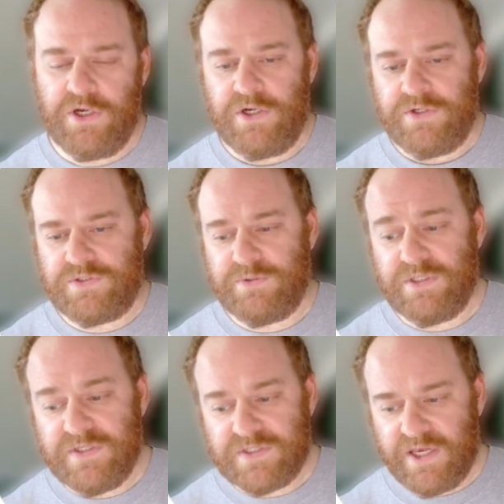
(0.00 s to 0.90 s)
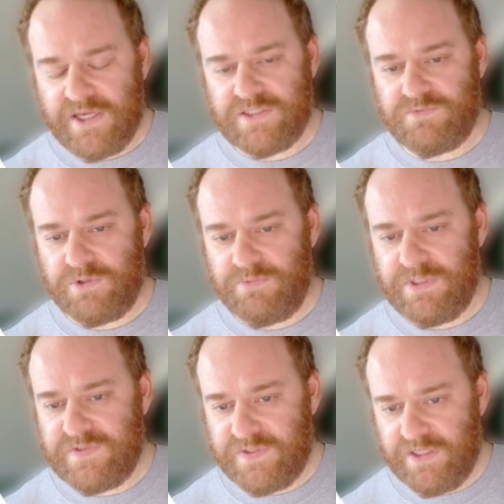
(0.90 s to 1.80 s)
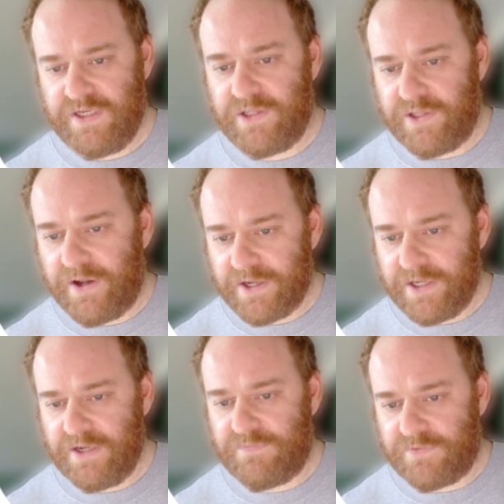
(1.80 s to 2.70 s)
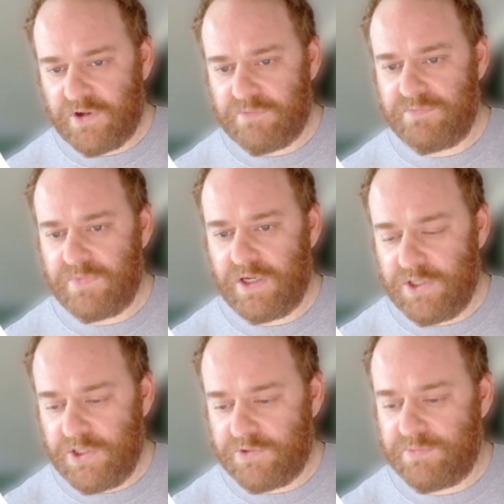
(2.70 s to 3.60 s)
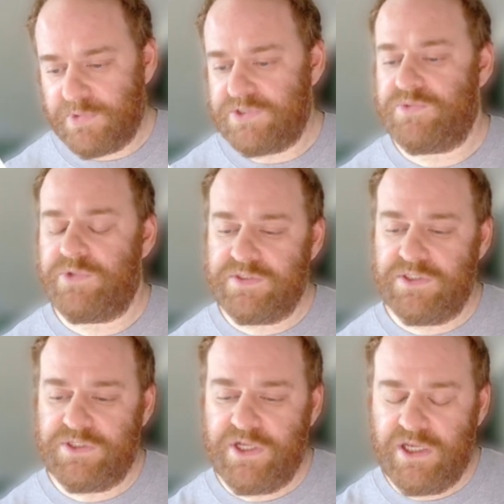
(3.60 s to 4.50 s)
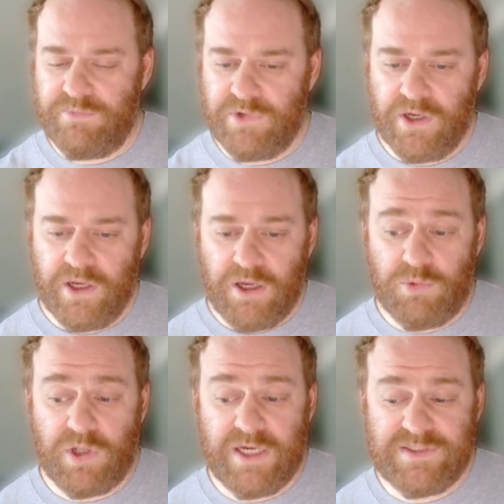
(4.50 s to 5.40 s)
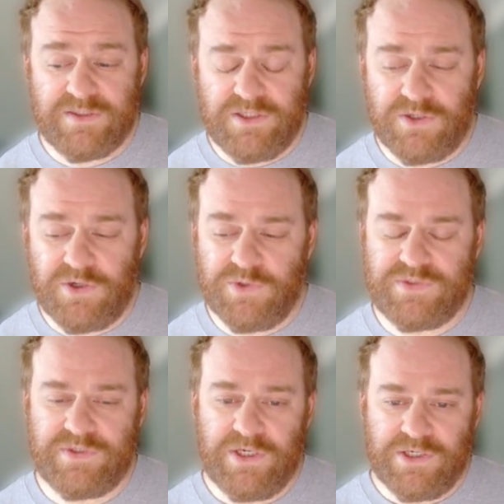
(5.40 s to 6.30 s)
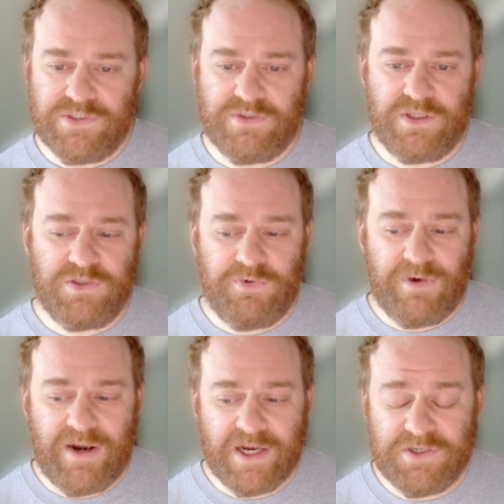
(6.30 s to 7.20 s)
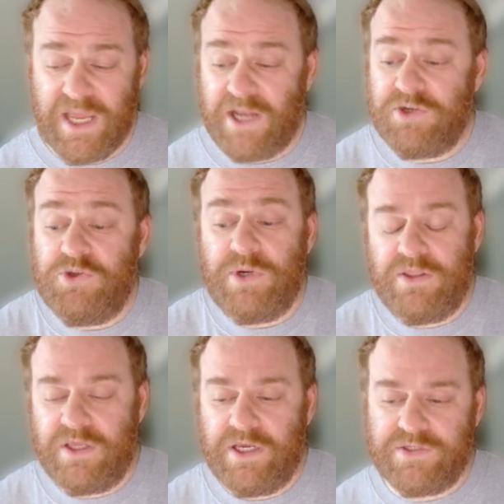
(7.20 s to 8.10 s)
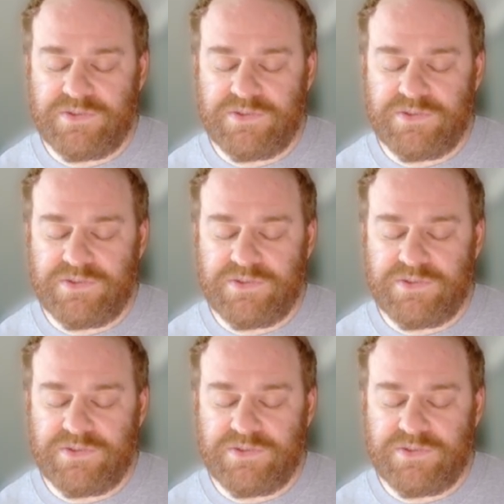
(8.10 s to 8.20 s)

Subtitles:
So in this case, when we see a login from a known malicious workstation name, we'll isolate the host so that the threat actor can't do anything else.